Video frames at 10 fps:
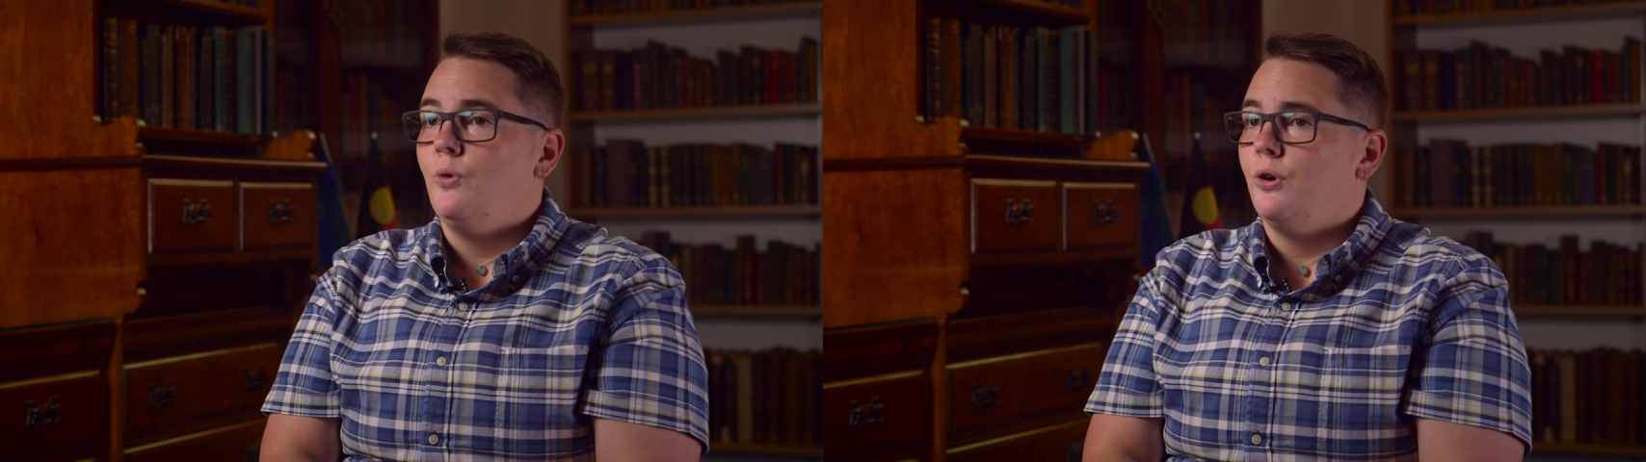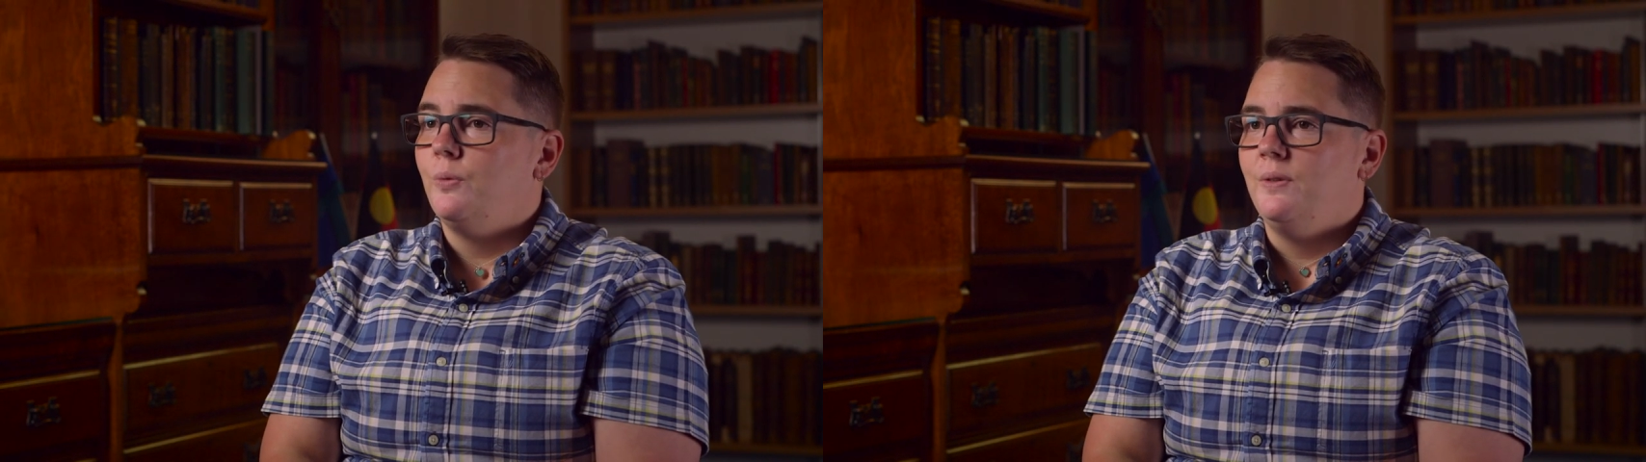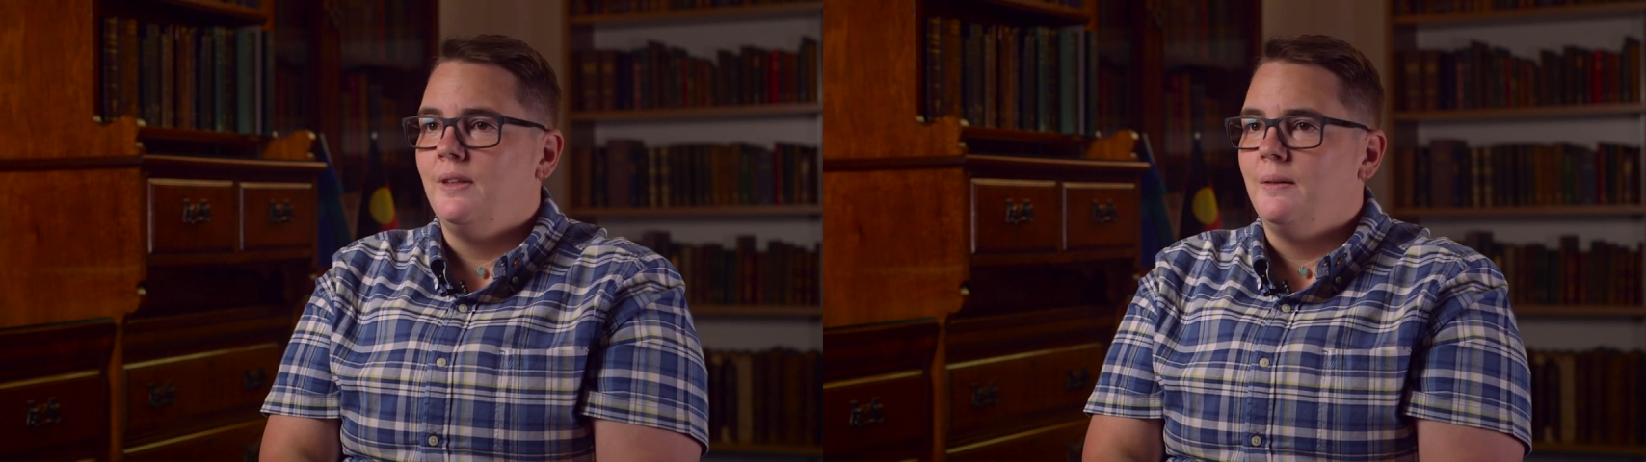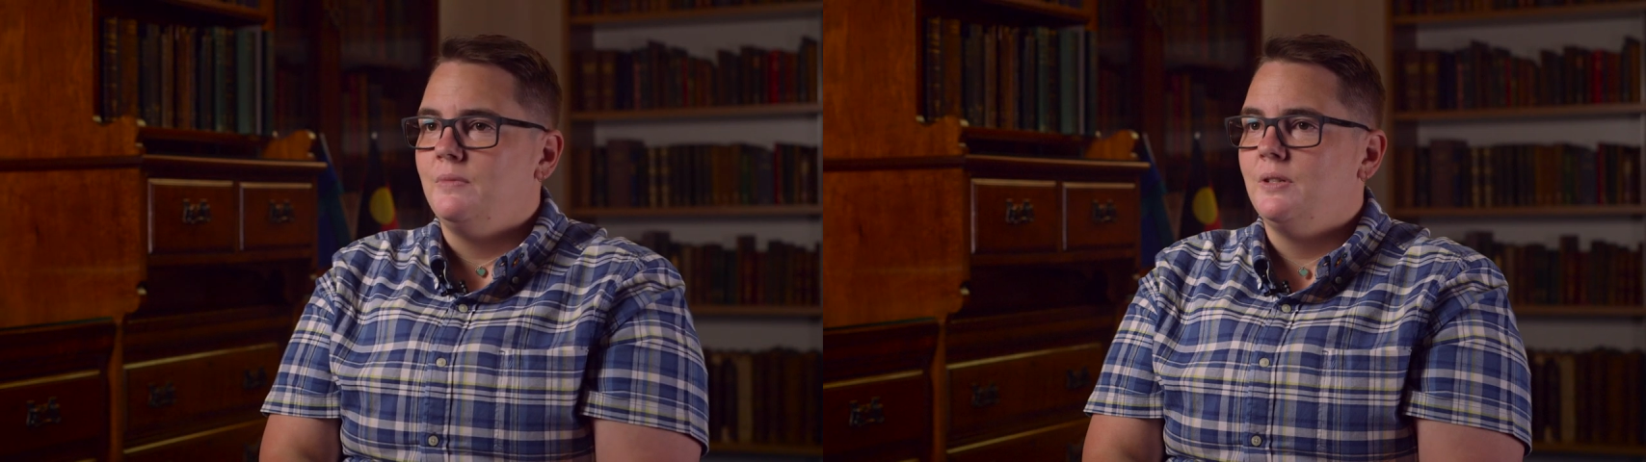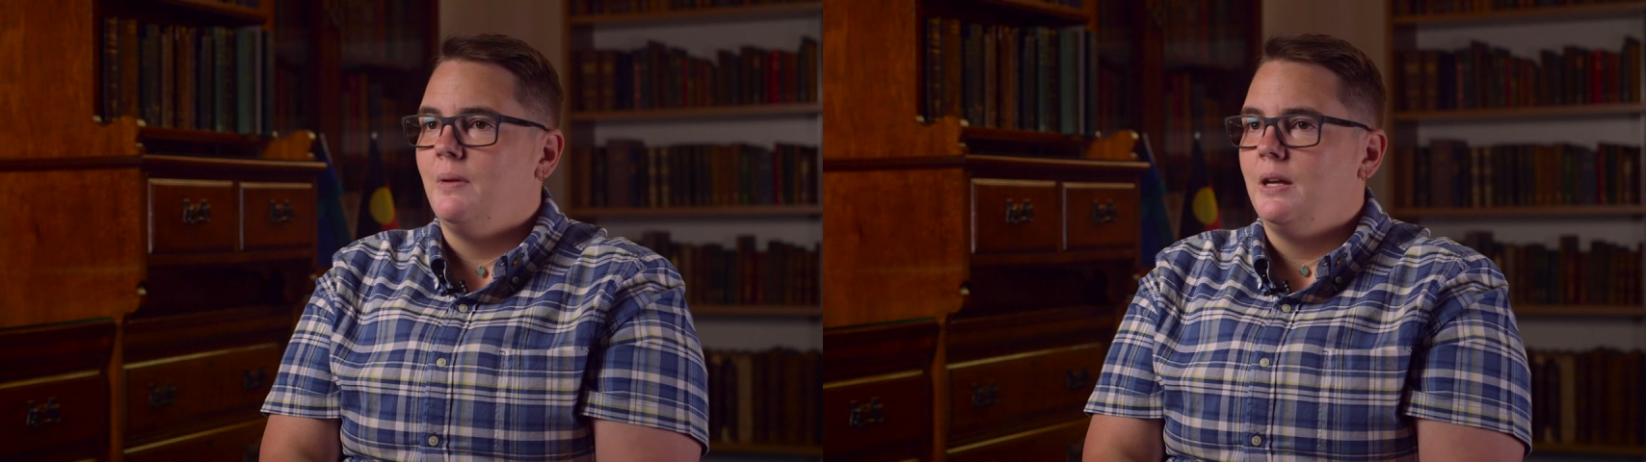work with
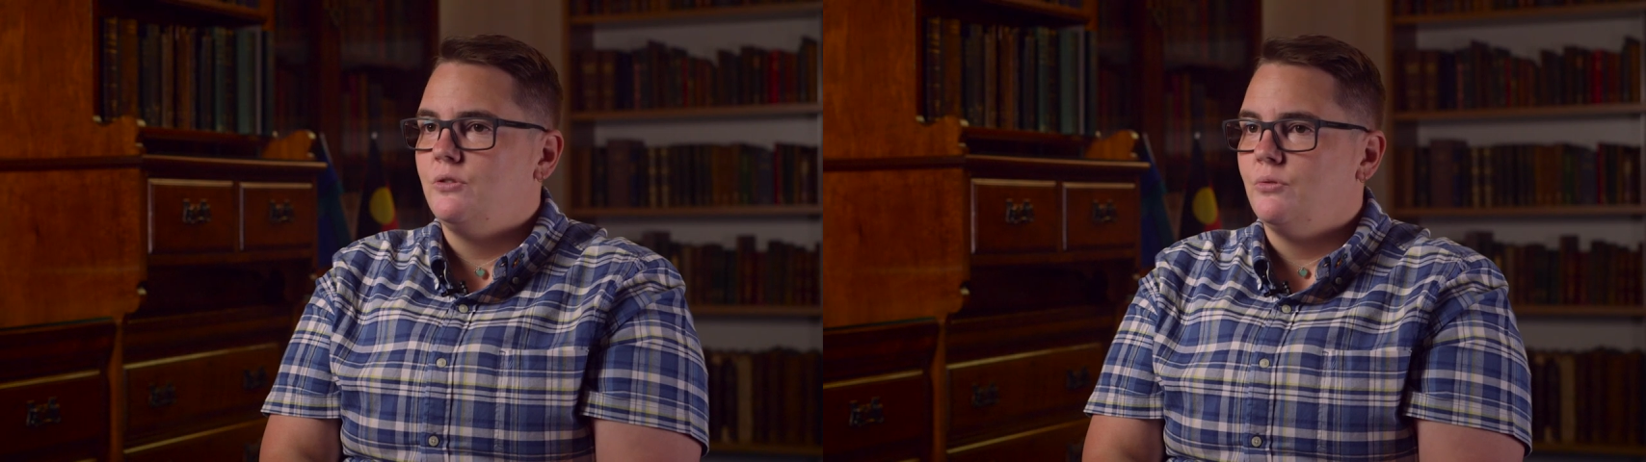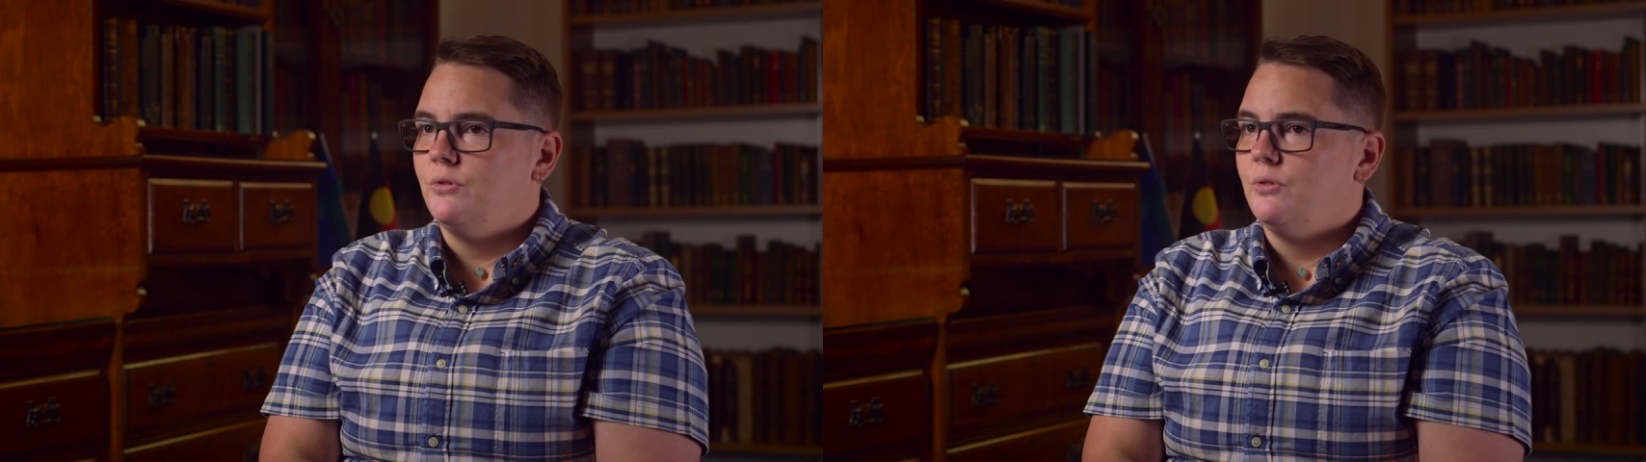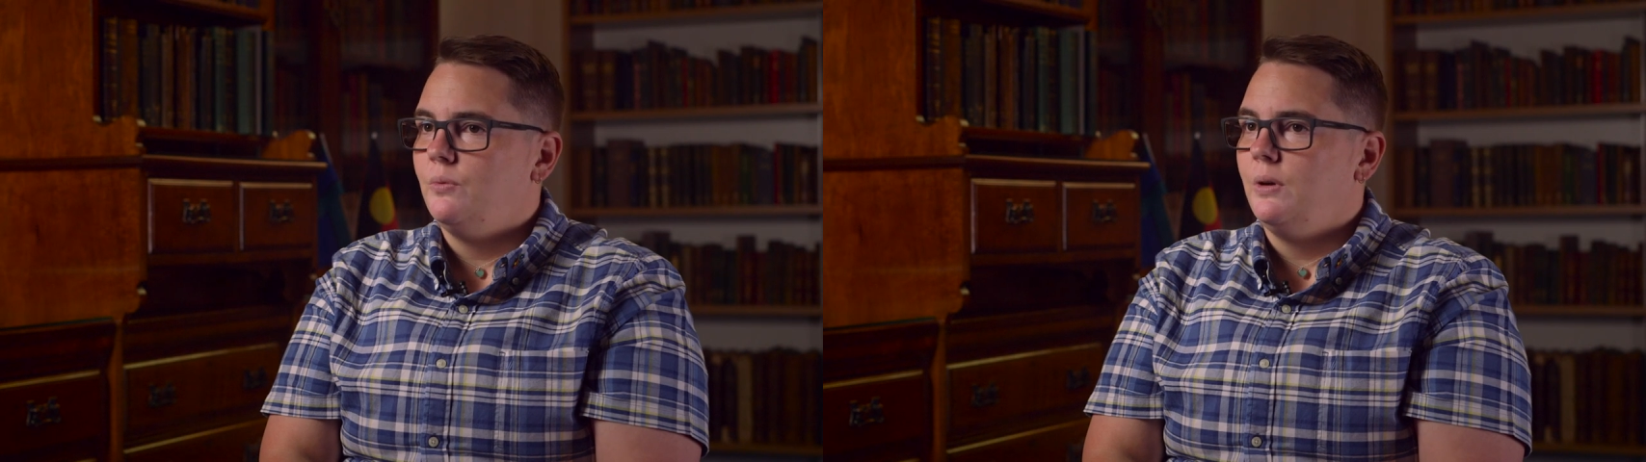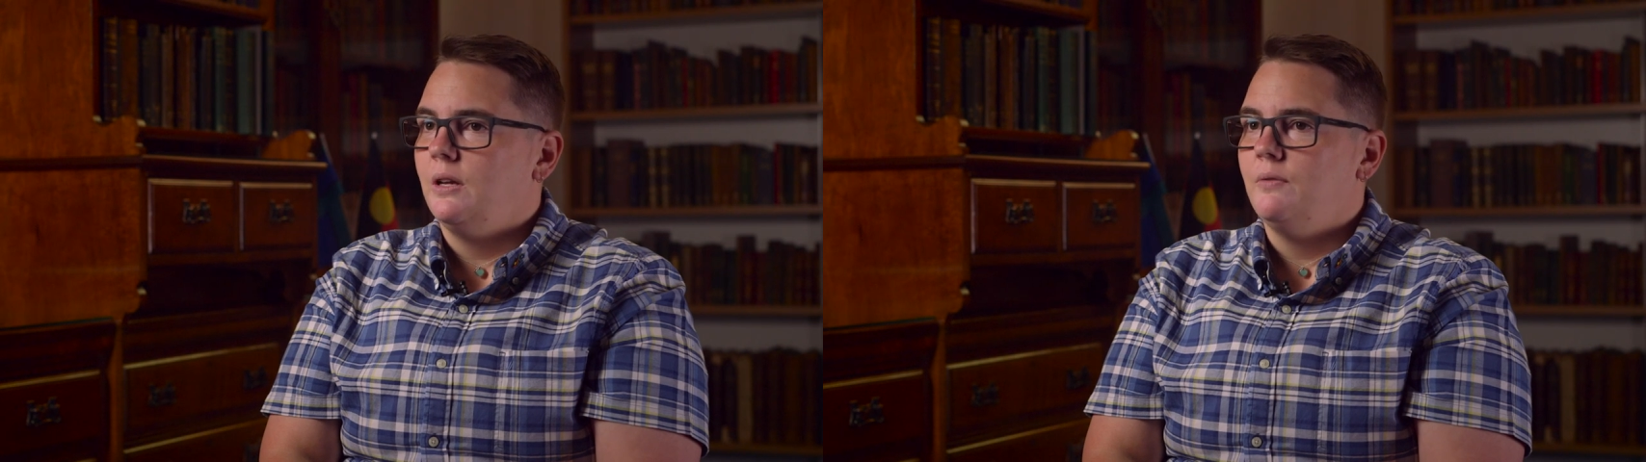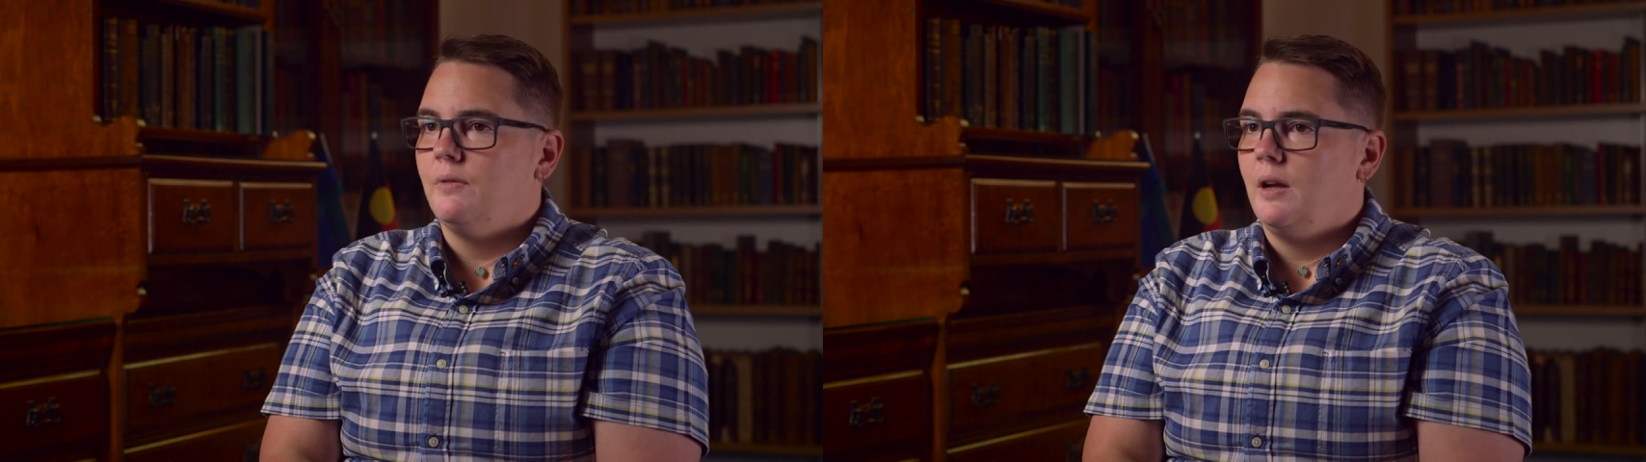them to make sure that we're
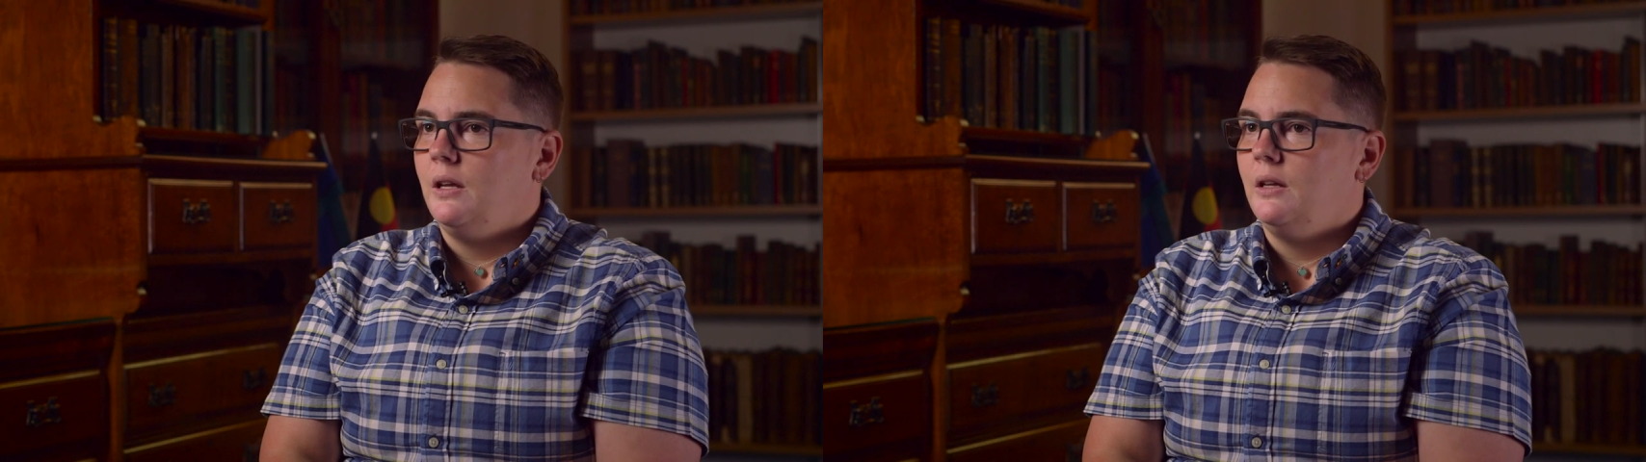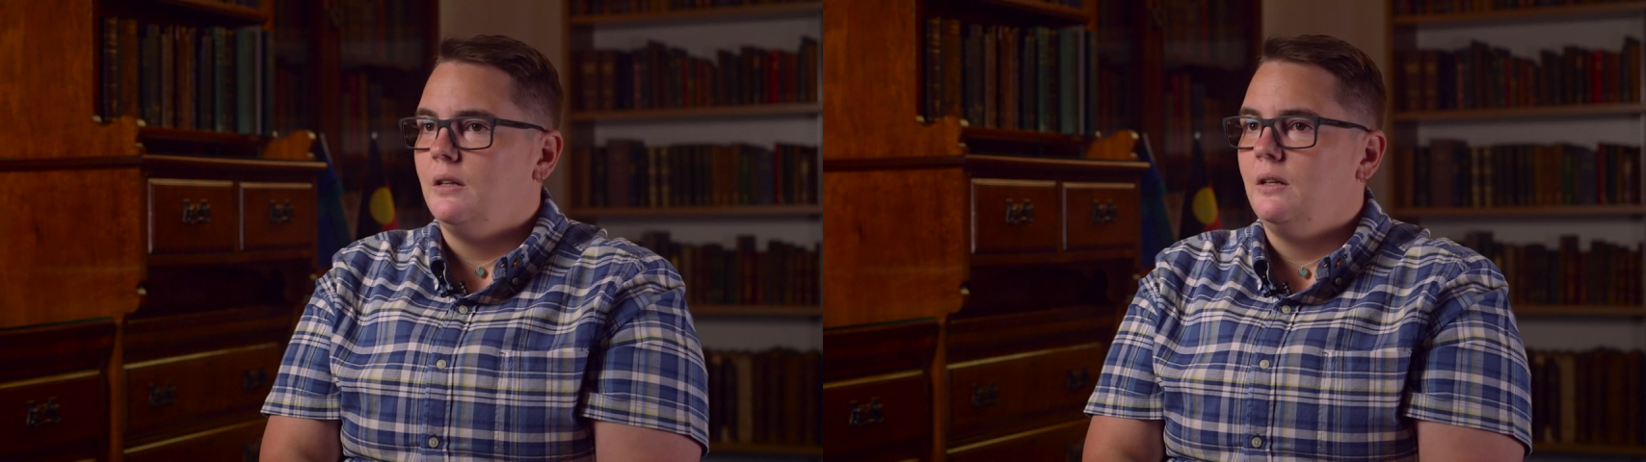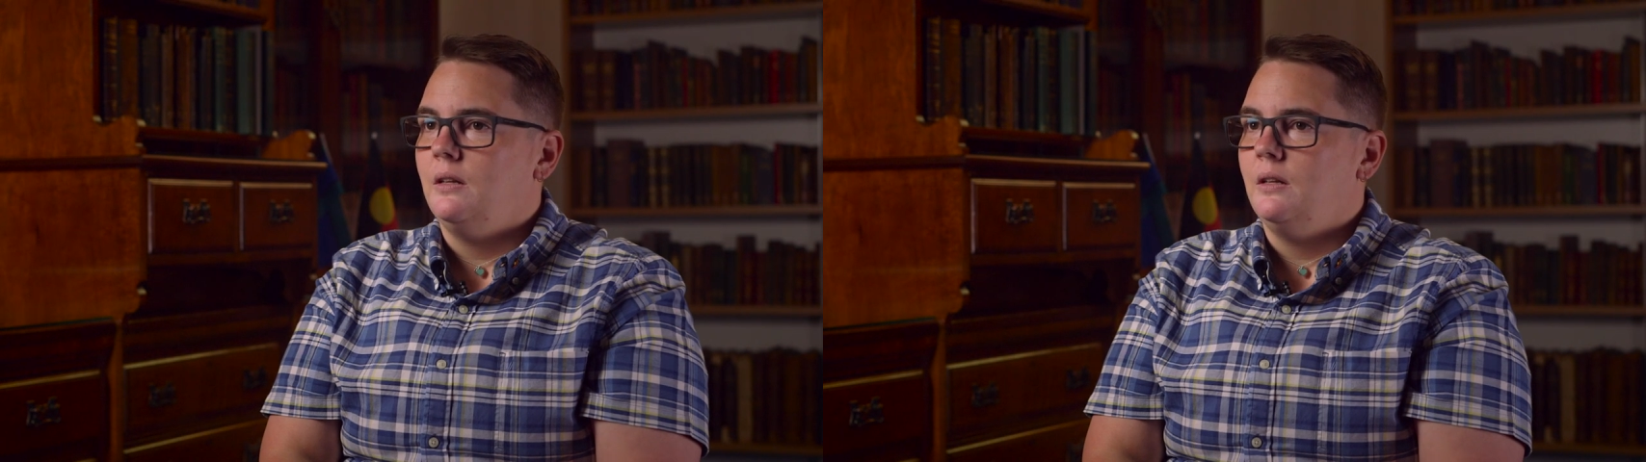conveying it